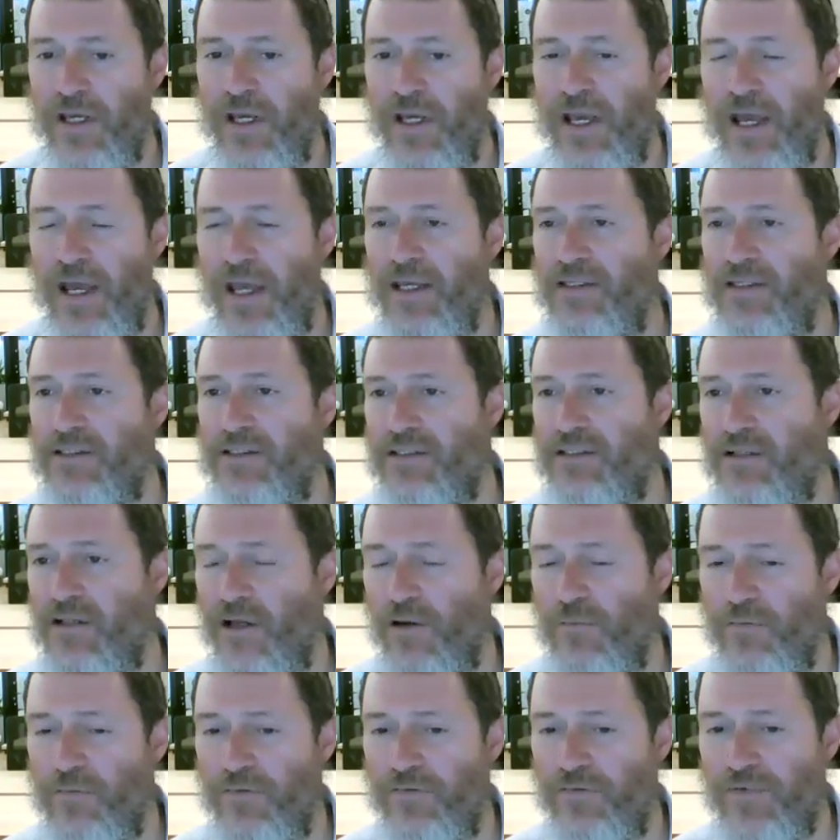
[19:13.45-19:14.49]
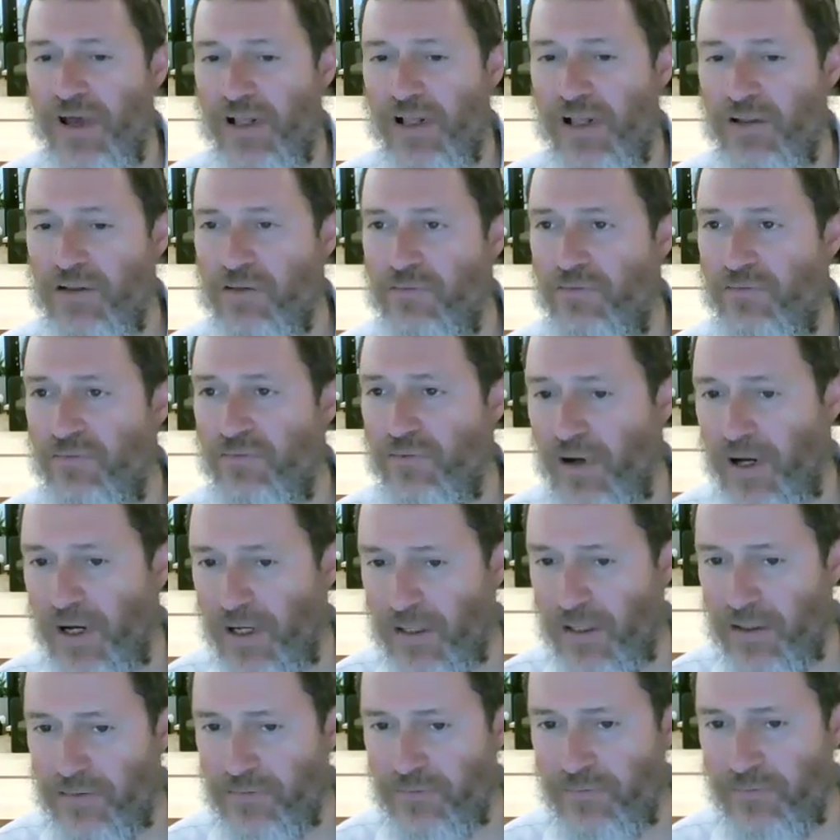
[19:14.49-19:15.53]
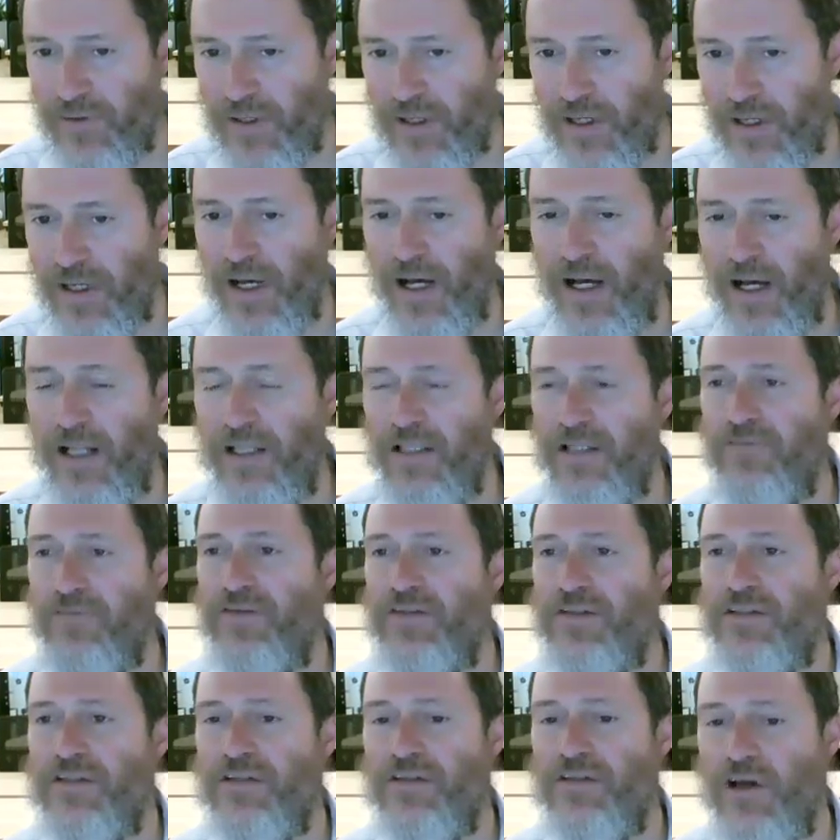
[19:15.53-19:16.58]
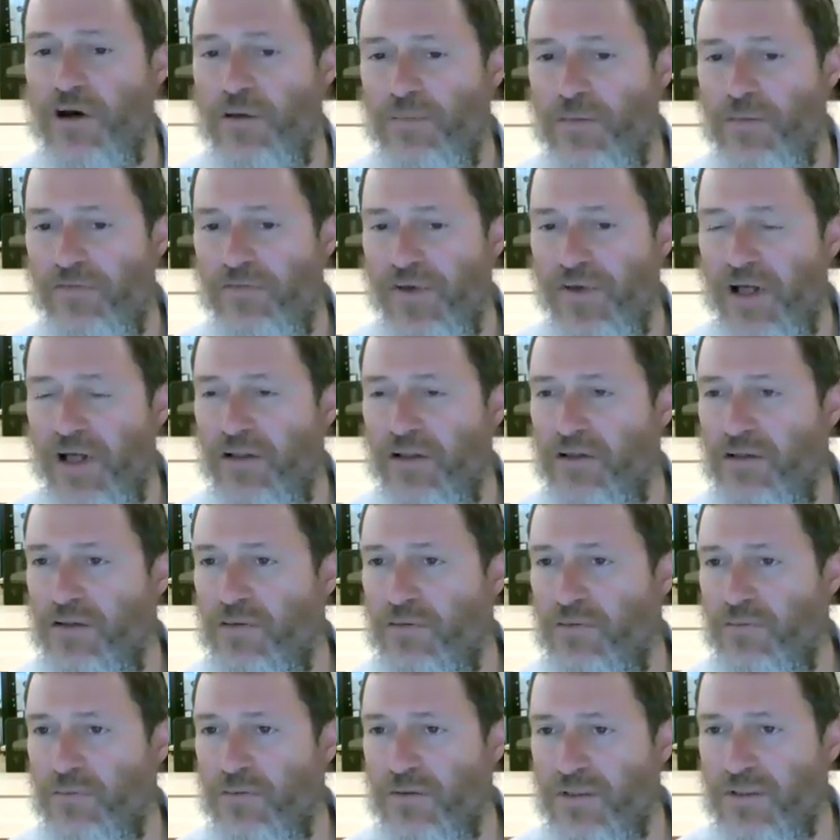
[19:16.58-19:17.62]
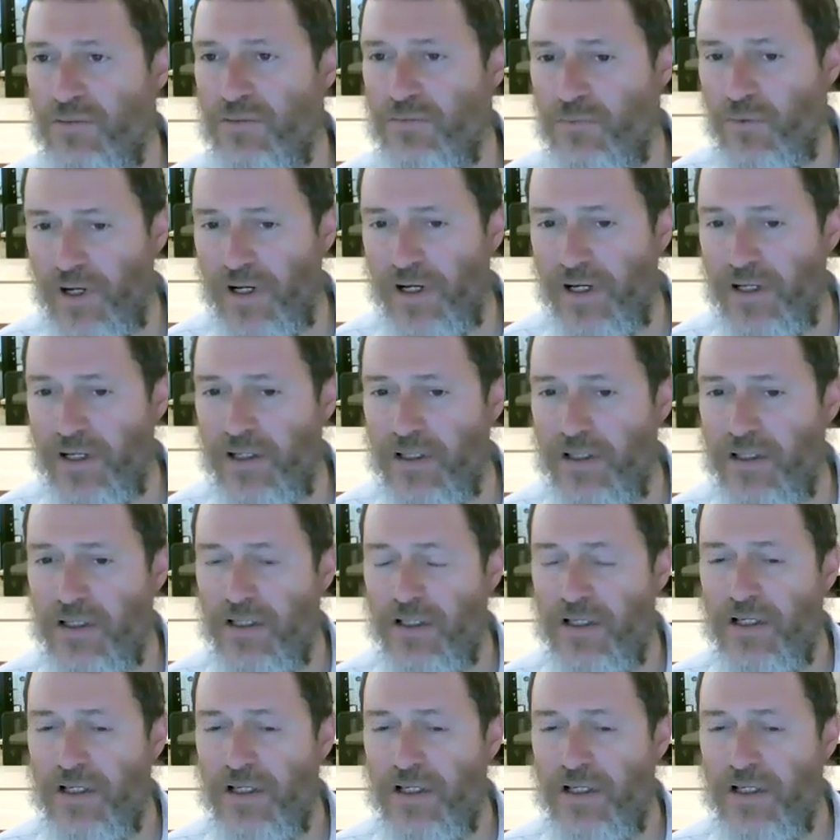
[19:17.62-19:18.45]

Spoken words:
Hey is the number value 5. And Aleph is the number value 1.